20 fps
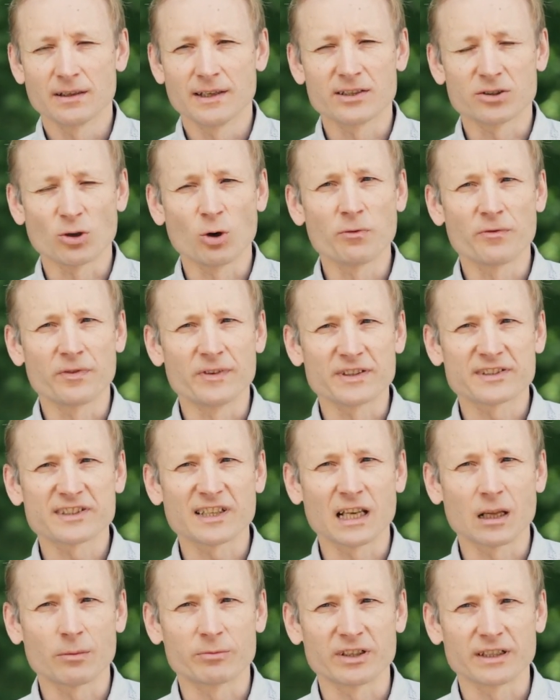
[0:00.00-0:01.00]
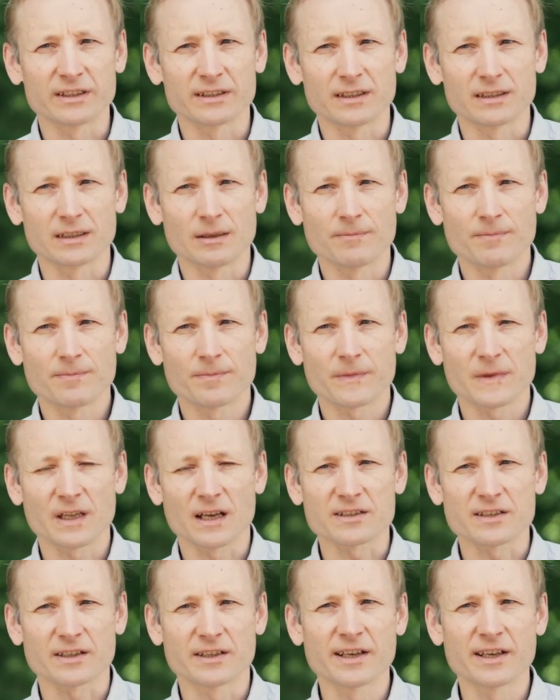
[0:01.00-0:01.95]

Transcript: is often celebrated as a